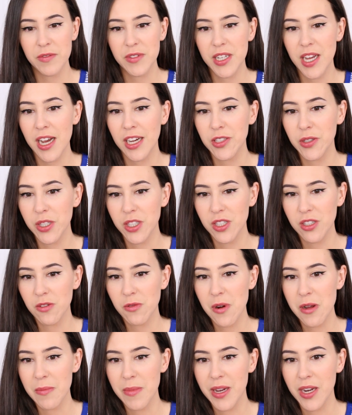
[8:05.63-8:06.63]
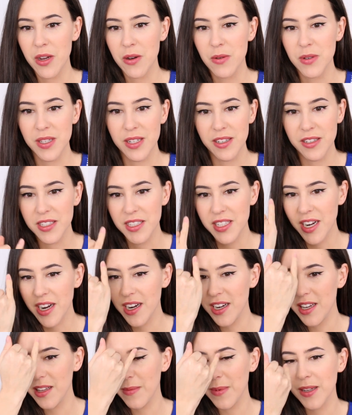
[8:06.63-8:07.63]
of dehydration around my nose and a
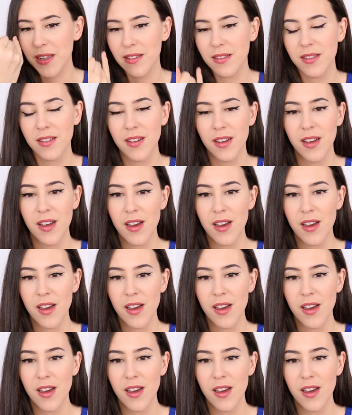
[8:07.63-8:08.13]
tiny bit